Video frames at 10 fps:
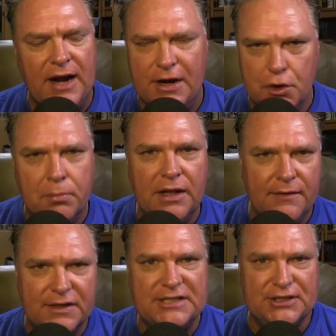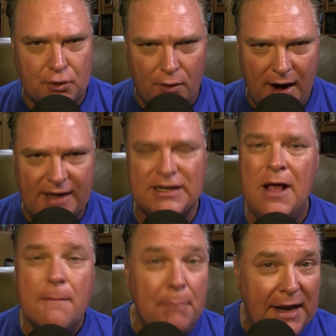I do believe this is correct
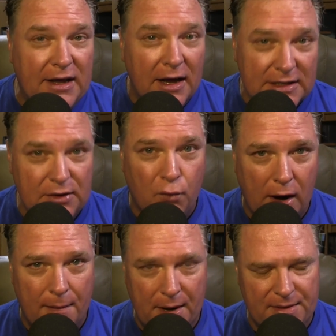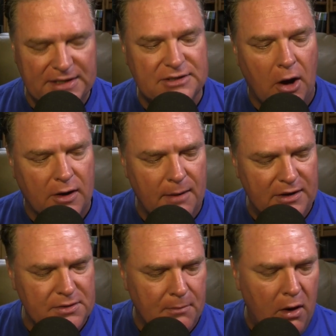because of what I'm going to be talking
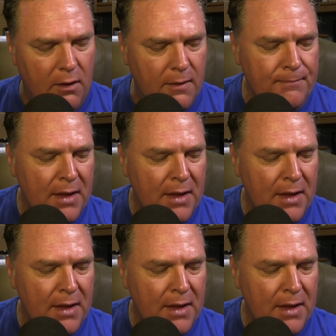about tomorrow,